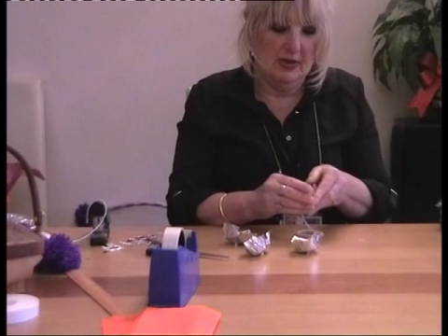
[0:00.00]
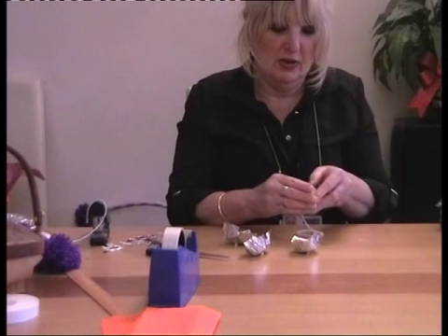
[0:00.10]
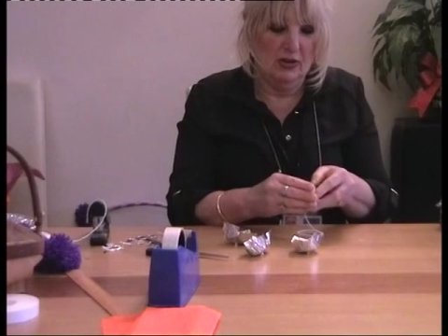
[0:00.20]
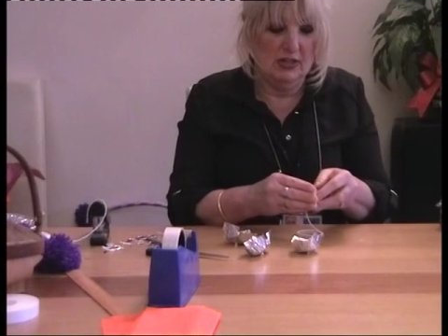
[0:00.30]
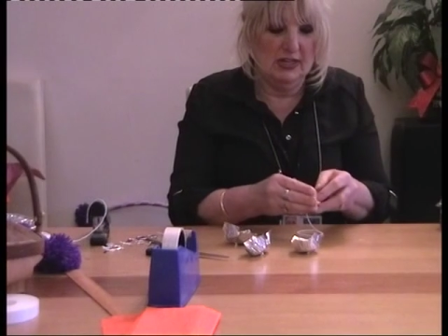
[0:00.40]

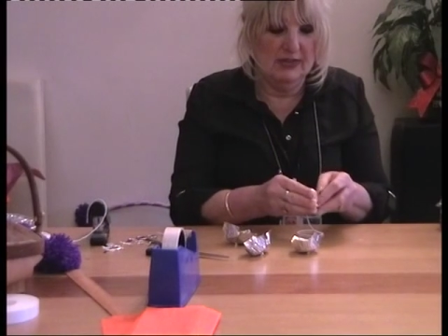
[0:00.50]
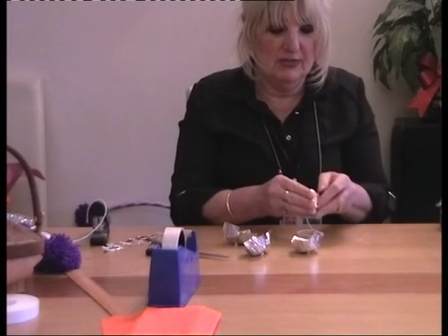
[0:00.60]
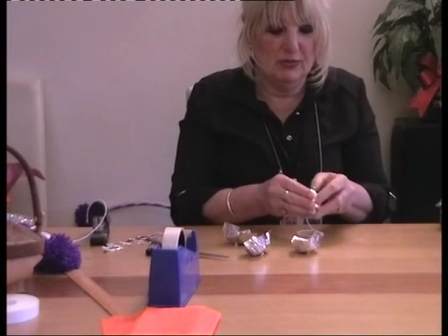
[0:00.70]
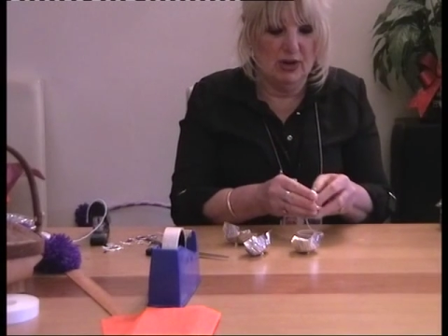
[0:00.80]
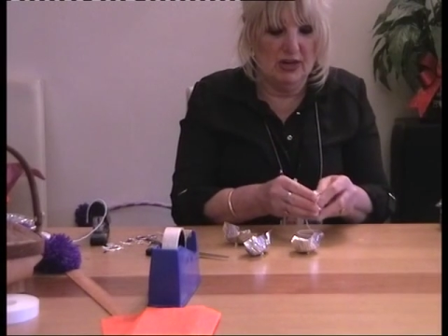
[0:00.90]
the leaves
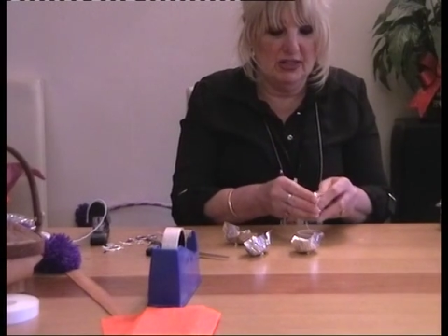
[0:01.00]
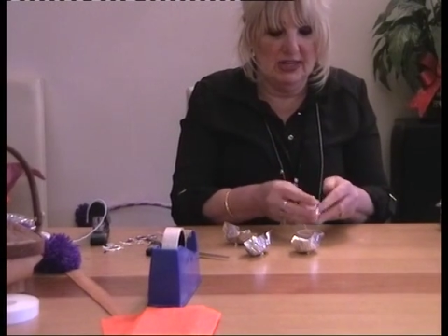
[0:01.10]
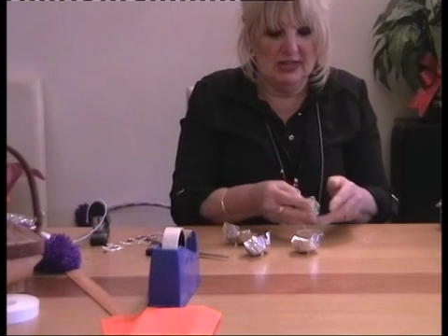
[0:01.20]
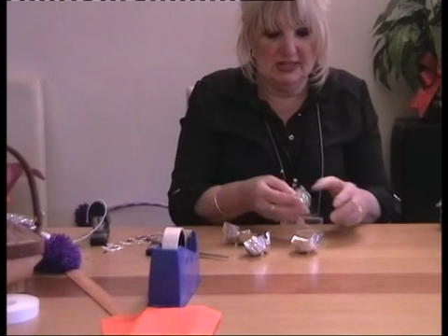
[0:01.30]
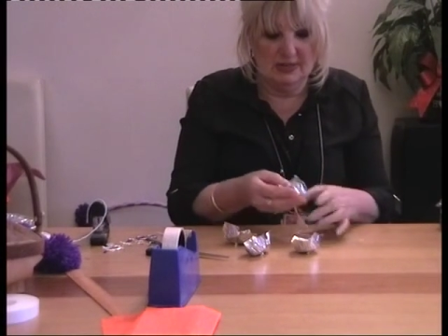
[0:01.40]
around
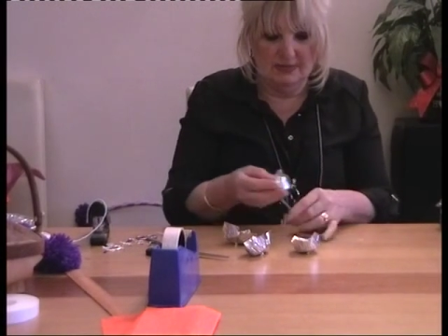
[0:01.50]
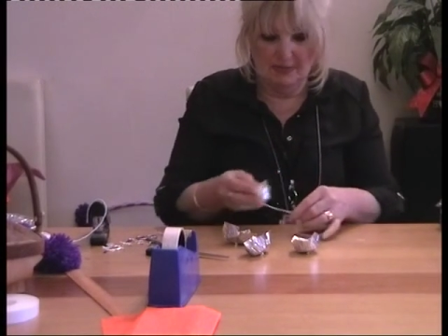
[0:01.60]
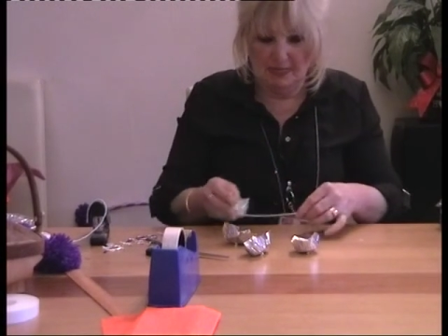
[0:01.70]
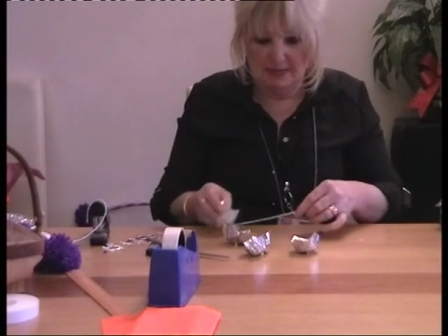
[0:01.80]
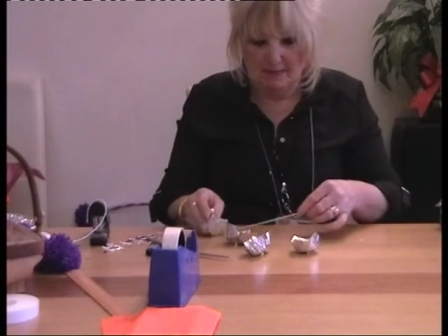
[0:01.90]
that,
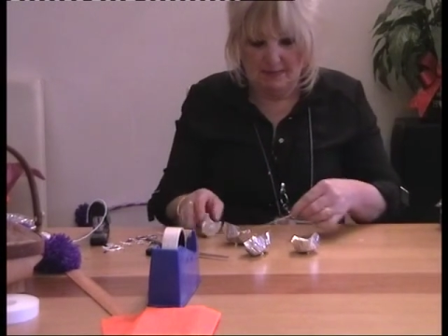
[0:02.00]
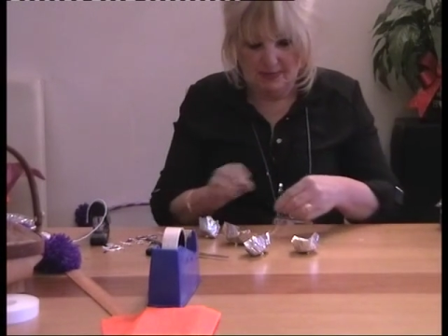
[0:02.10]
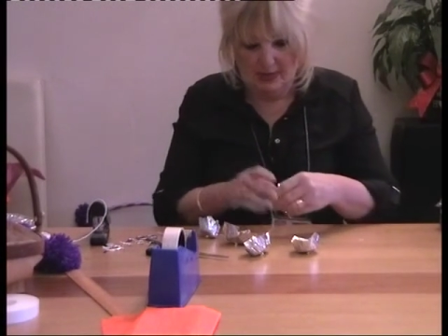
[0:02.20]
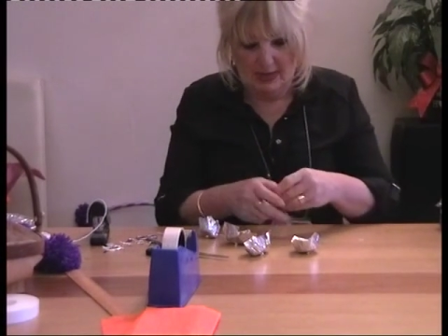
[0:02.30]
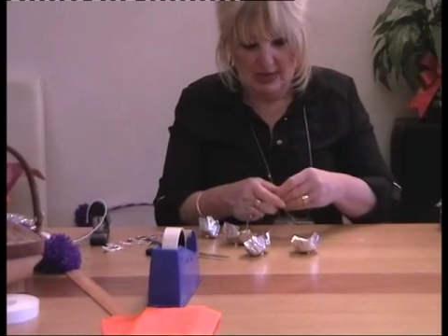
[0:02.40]

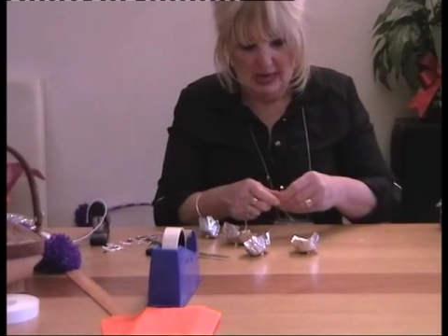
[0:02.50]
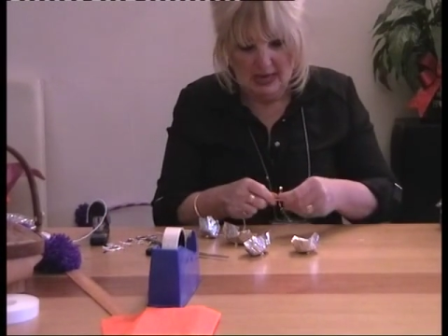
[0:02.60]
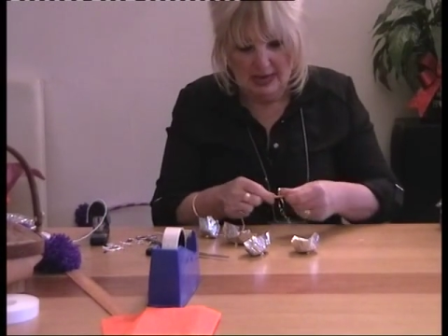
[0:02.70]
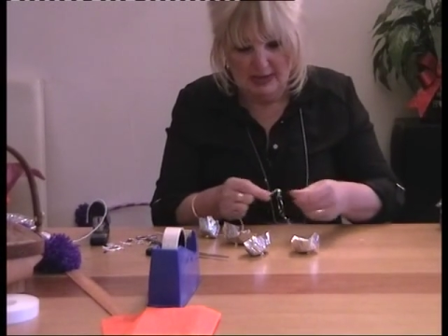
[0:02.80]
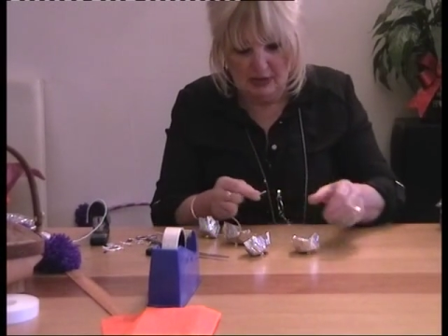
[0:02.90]

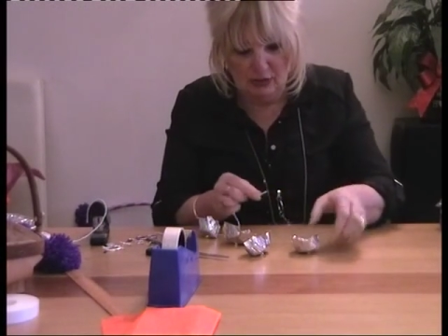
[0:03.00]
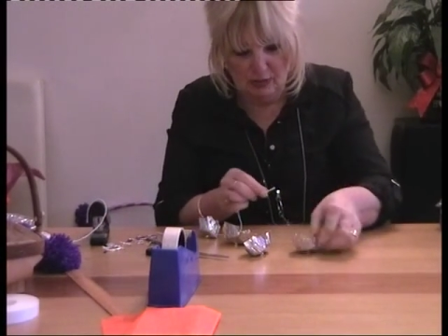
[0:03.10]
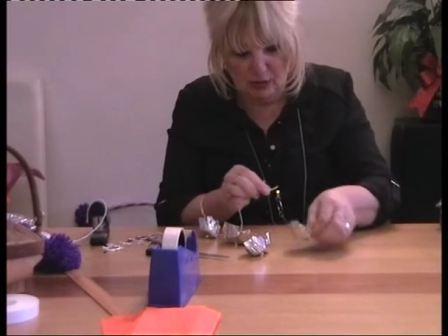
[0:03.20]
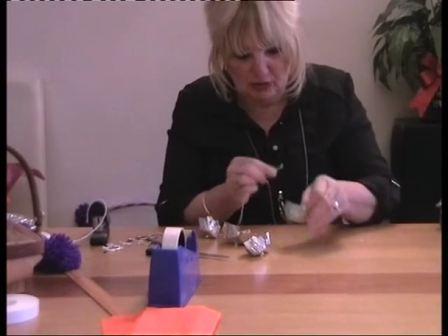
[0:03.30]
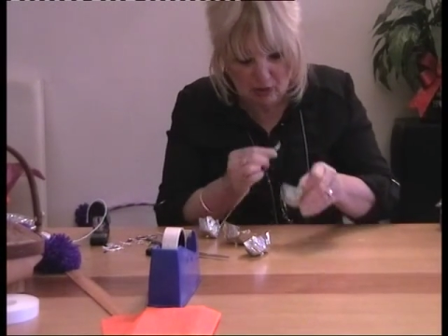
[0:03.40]
and then loop
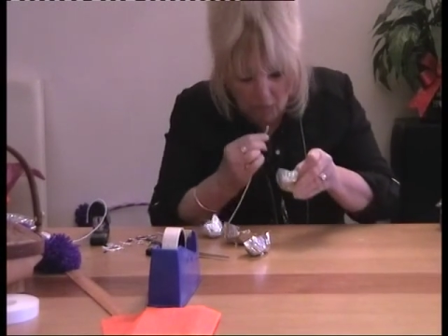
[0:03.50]
all